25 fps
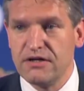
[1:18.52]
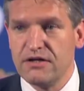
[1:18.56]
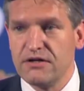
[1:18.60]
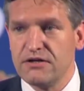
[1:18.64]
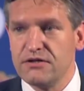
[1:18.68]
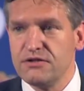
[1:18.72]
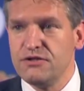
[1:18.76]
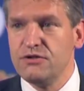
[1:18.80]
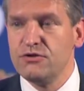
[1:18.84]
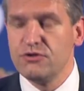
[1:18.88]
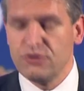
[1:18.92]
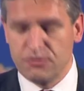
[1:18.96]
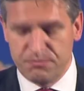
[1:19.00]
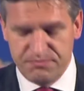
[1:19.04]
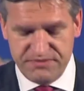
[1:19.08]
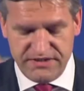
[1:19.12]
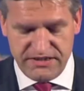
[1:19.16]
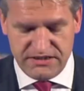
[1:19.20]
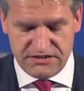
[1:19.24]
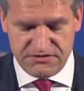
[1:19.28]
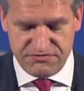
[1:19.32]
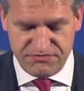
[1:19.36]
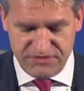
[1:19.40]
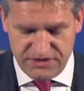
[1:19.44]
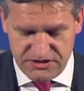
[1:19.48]
Europe
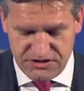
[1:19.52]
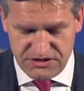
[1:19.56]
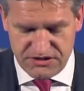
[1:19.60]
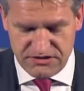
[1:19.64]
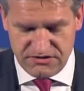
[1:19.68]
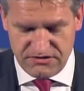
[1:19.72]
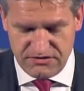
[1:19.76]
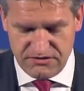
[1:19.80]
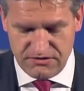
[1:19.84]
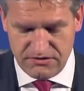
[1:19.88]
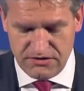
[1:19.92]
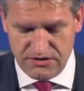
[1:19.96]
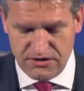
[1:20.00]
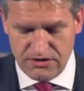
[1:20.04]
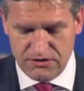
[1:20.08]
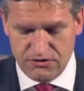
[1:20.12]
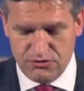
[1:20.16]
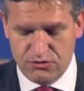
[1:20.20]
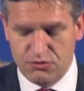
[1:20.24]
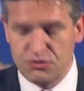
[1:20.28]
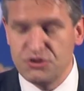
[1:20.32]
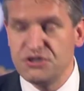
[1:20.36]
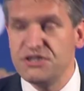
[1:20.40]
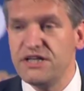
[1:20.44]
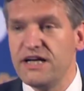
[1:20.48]
needs vision
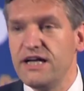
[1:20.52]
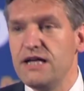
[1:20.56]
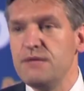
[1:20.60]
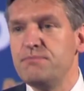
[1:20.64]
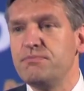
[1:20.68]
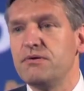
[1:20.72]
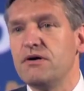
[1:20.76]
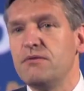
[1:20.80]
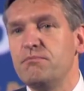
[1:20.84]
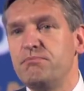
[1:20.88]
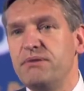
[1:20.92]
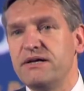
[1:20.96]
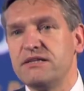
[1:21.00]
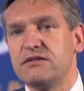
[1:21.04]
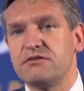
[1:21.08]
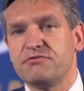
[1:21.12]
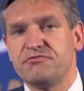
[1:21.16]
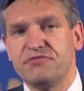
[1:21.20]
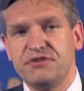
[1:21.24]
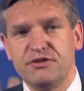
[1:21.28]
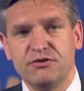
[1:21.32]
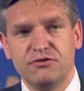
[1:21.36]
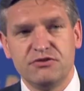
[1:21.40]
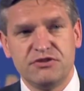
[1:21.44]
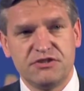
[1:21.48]
to shape a better
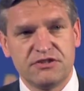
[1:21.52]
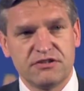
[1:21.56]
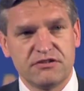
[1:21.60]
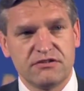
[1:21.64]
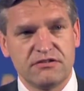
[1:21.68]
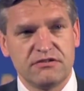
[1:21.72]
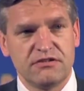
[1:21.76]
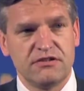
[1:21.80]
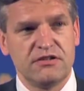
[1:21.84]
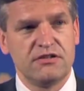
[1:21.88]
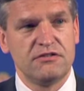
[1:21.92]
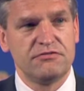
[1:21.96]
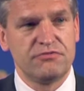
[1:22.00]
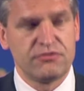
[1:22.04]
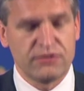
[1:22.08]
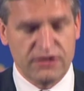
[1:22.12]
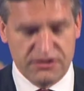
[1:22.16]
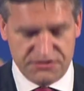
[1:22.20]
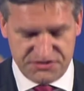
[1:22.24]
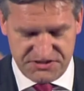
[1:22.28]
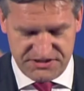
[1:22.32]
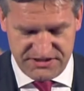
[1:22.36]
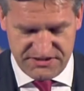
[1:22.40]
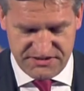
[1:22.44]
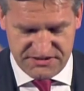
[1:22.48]
future for our
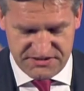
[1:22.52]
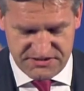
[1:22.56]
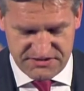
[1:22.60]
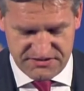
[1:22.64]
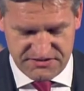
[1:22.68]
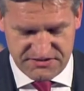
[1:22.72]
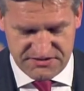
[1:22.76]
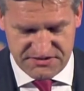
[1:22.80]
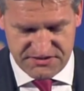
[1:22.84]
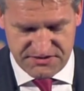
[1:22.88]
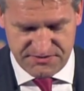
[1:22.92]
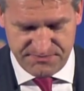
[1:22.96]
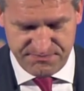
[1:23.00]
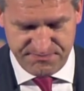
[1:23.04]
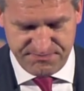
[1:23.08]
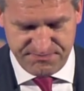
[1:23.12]
citizens.